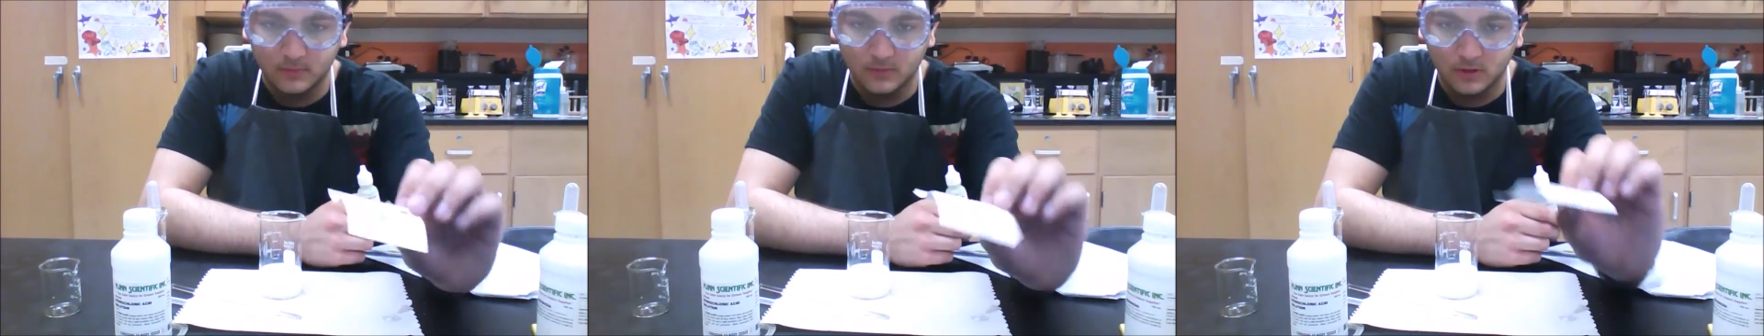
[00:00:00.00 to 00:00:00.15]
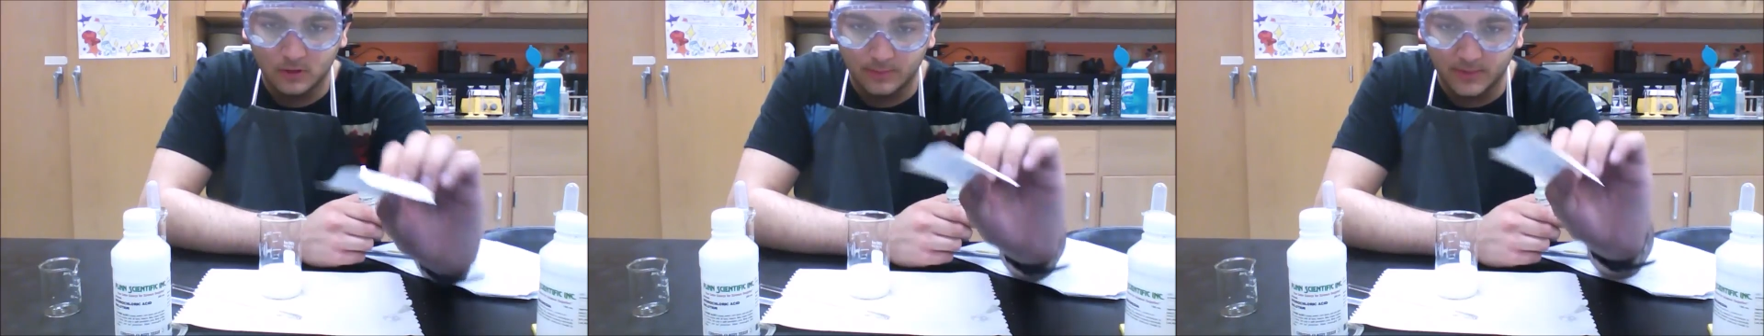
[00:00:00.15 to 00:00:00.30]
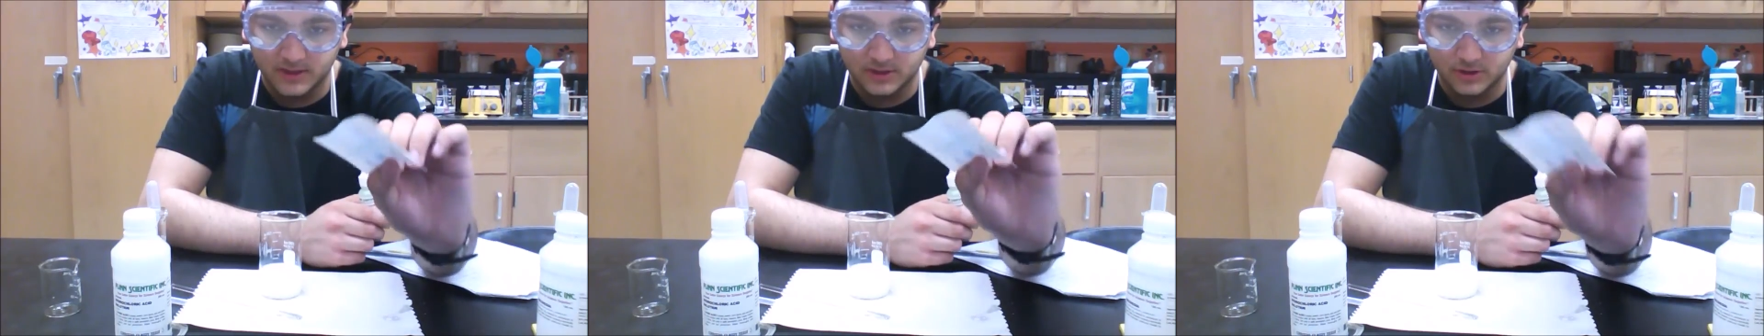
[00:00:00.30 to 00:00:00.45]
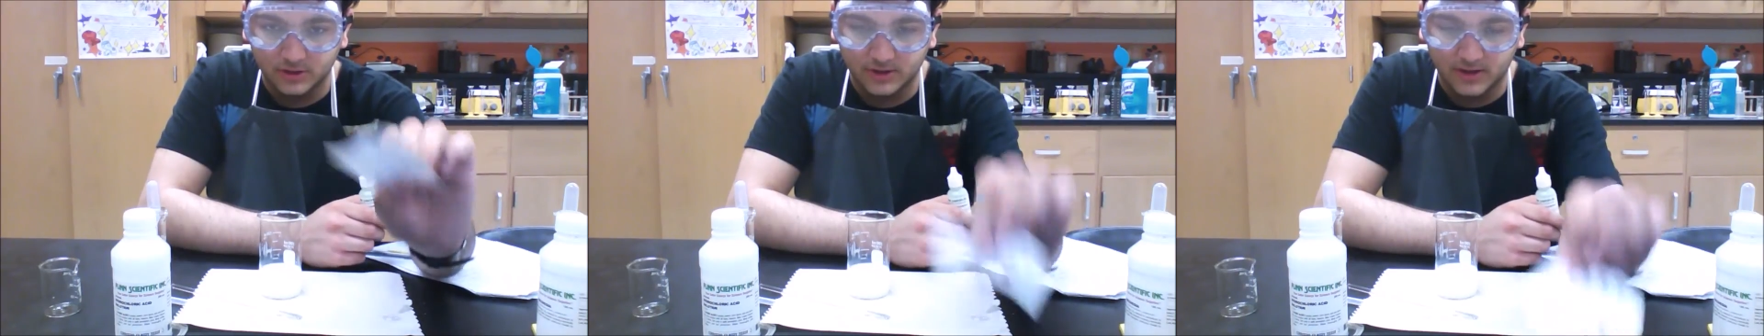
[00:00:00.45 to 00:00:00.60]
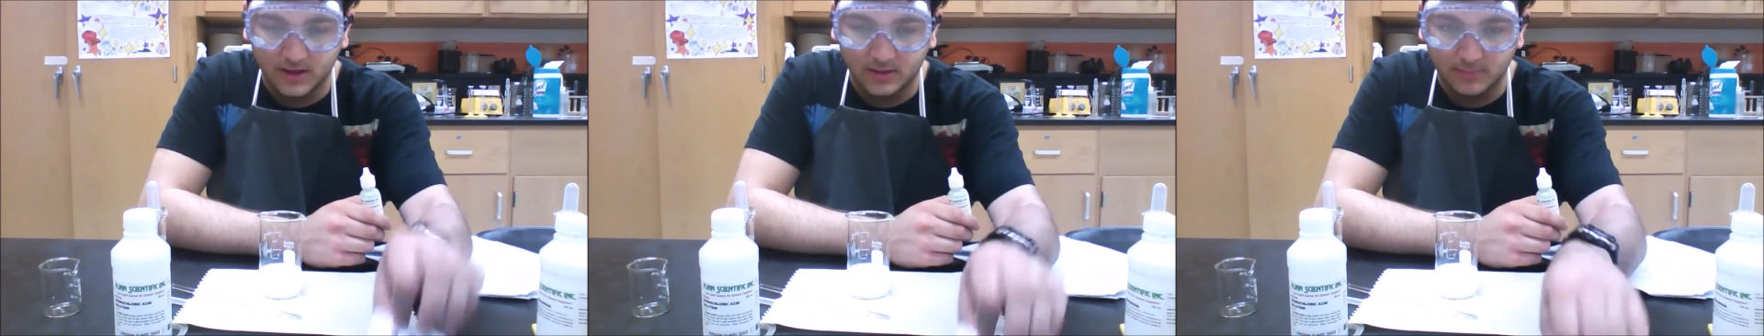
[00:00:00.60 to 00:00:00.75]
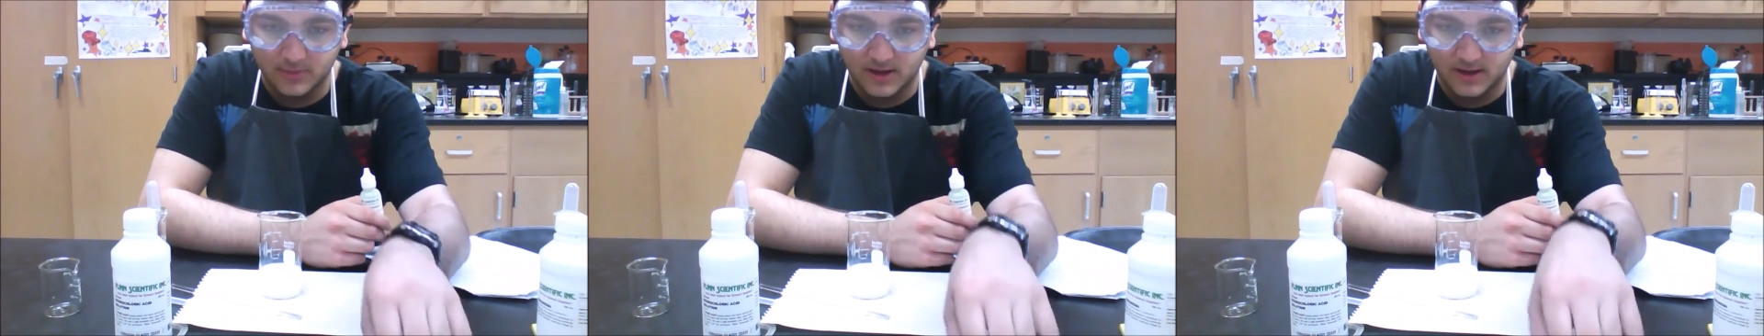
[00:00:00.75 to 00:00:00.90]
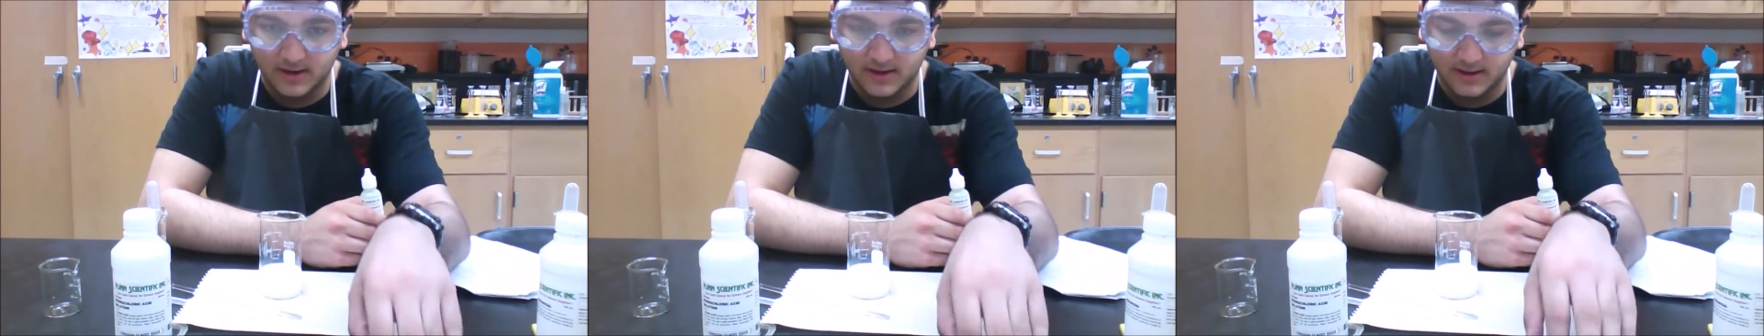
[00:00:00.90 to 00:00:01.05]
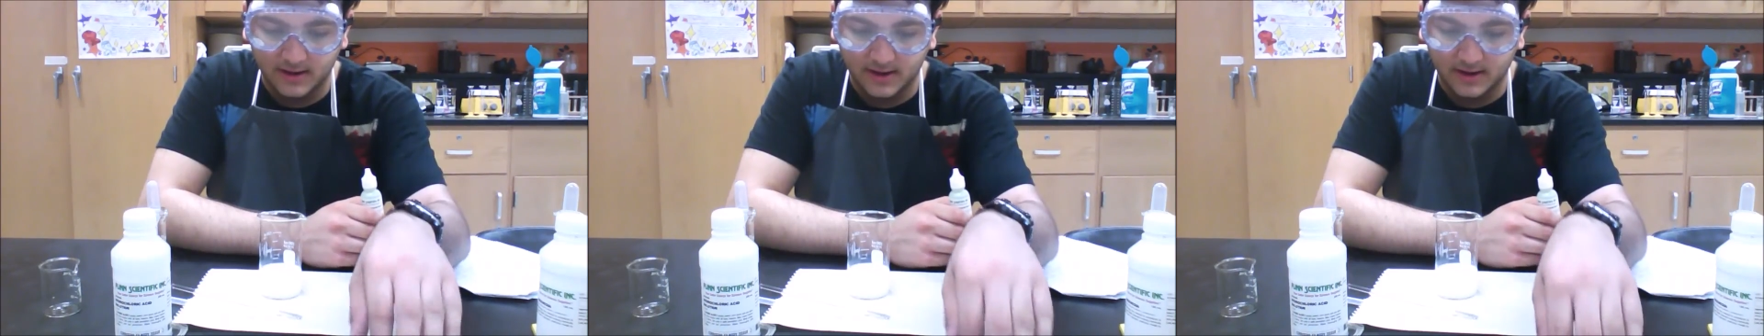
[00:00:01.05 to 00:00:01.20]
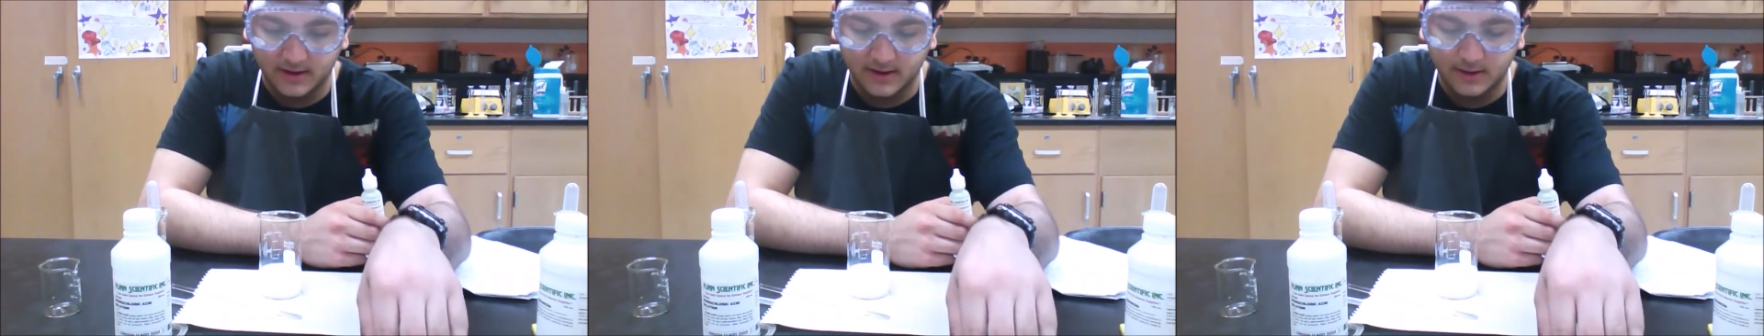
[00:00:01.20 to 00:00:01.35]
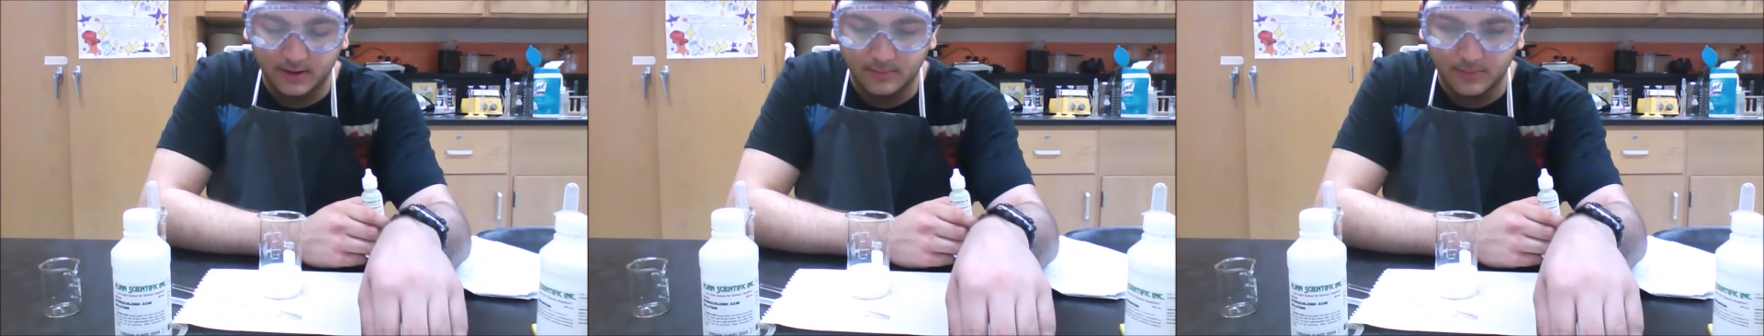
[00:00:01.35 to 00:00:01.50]
So make sure to keep that
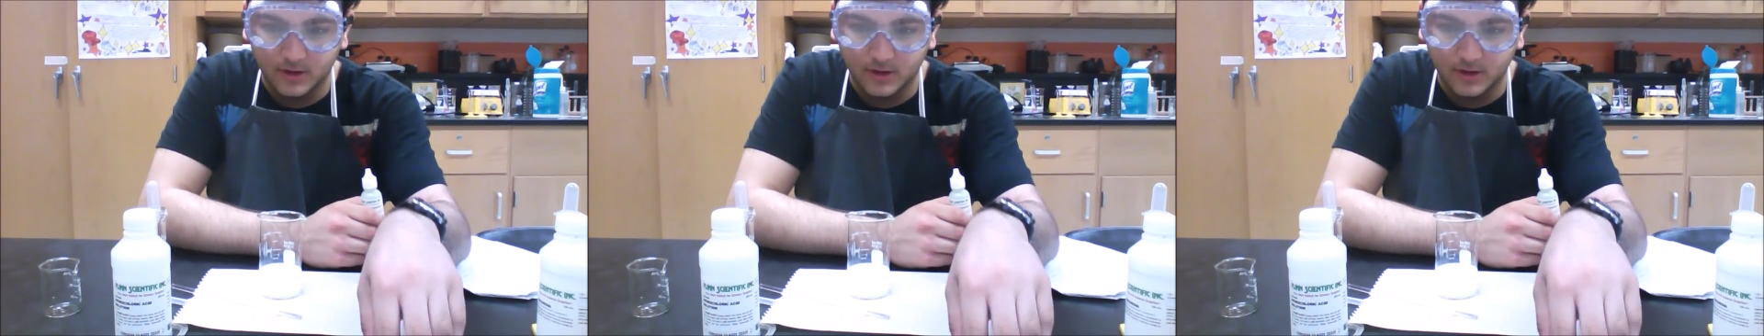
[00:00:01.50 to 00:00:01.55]
handy,